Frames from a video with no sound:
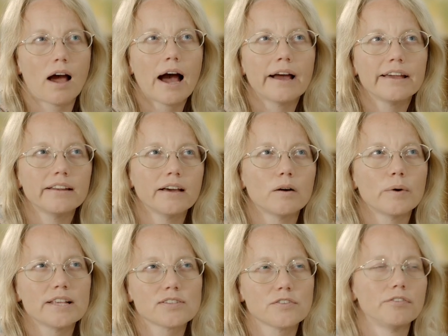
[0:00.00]
idea
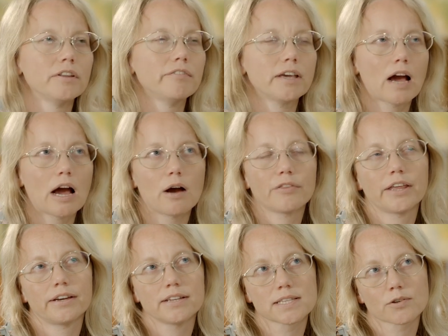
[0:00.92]
ways of living how
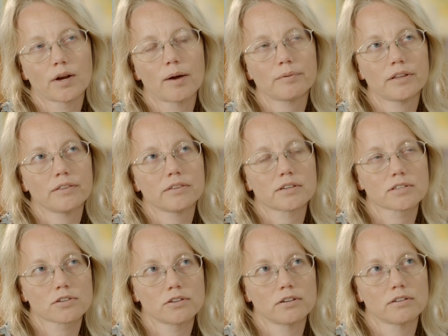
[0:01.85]
they're described in the
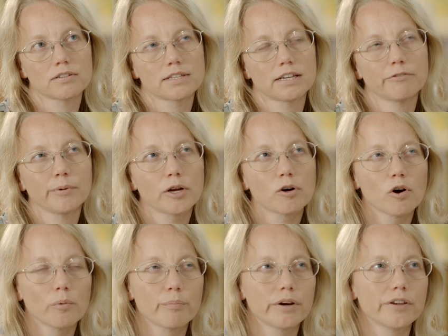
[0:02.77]
scrolls and if we
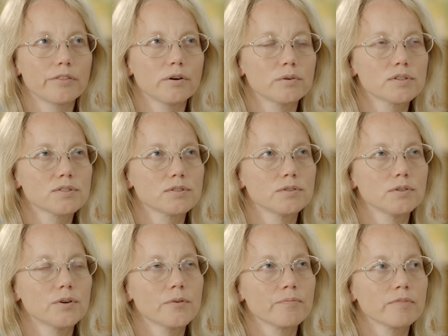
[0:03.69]
compare those
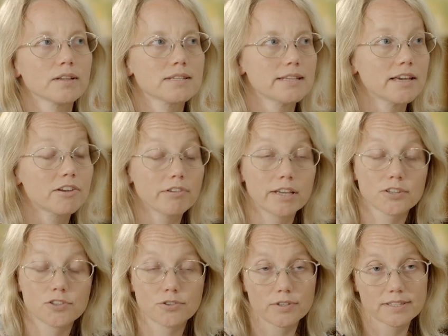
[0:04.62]
to say
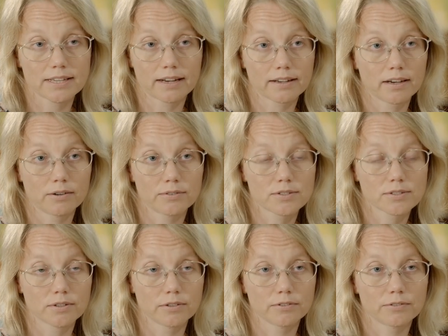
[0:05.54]
greek jewish
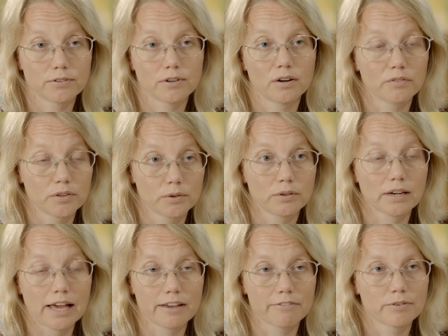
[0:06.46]
accounts of of the good
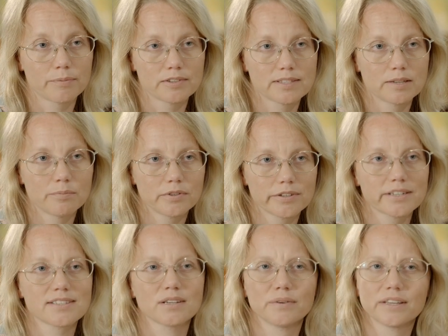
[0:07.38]
life from the same
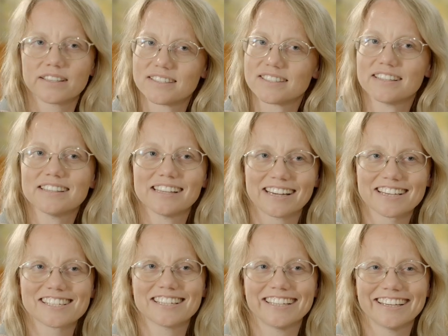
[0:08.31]
period so we can see that
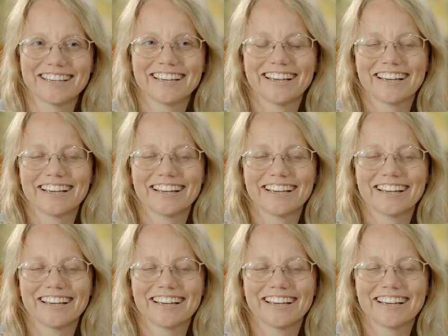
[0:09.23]
actually